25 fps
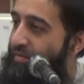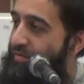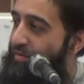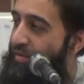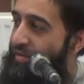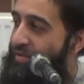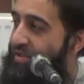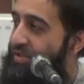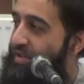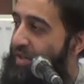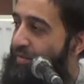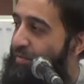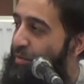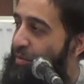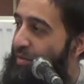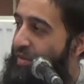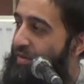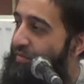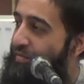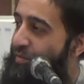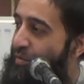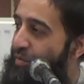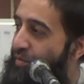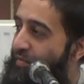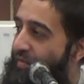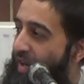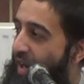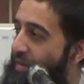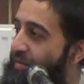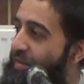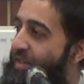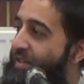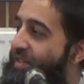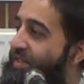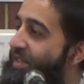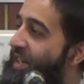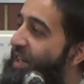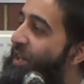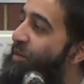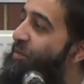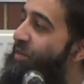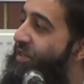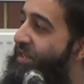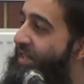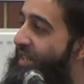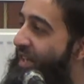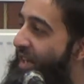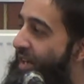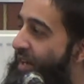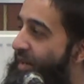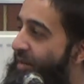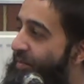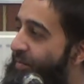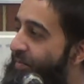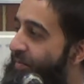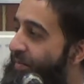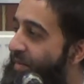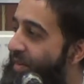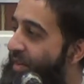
revision of all the full five years that he was there,